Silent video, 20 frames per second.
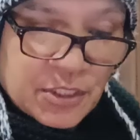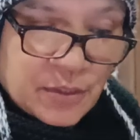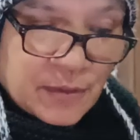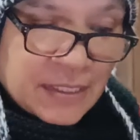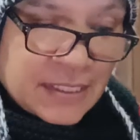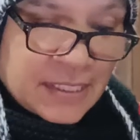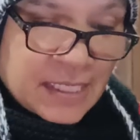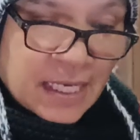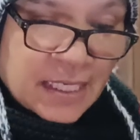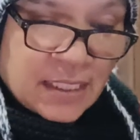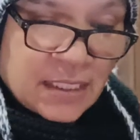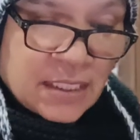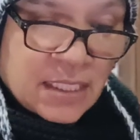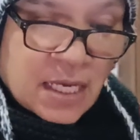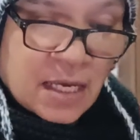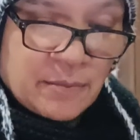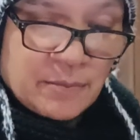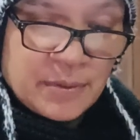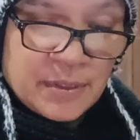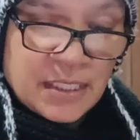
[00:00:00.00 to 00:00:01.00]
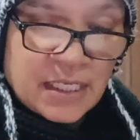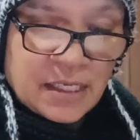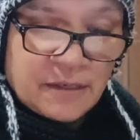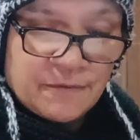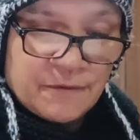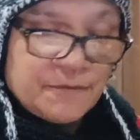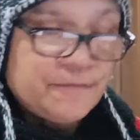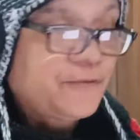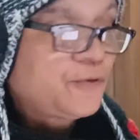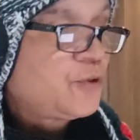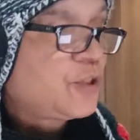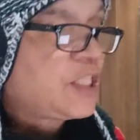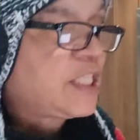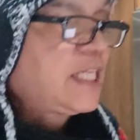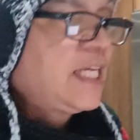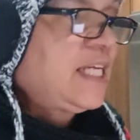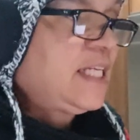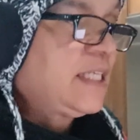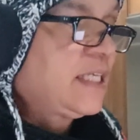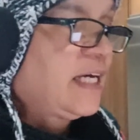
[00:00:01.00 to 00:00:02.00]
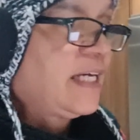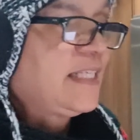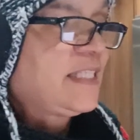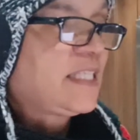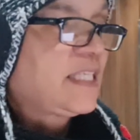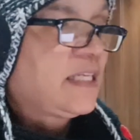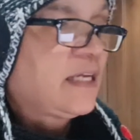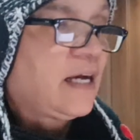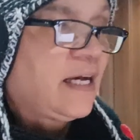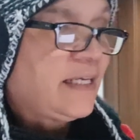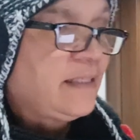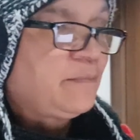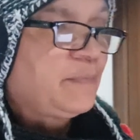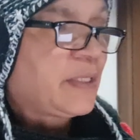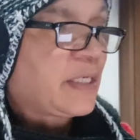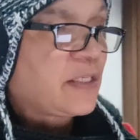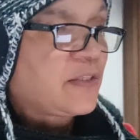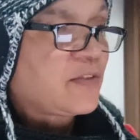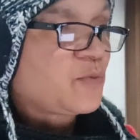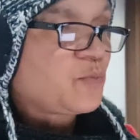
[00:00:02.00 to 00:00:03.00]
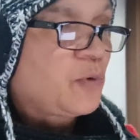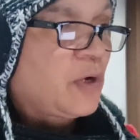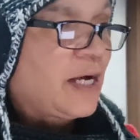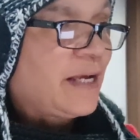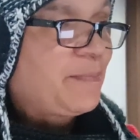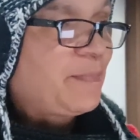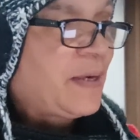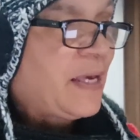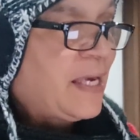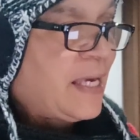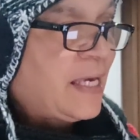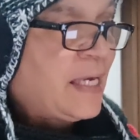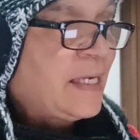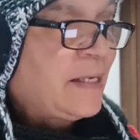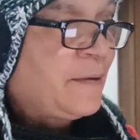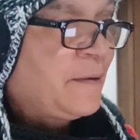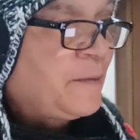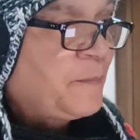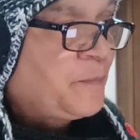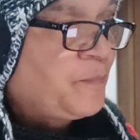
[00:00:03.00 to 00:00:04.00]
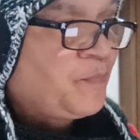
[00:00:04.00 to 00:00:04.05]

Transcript: do a second company for $14.99, because why pay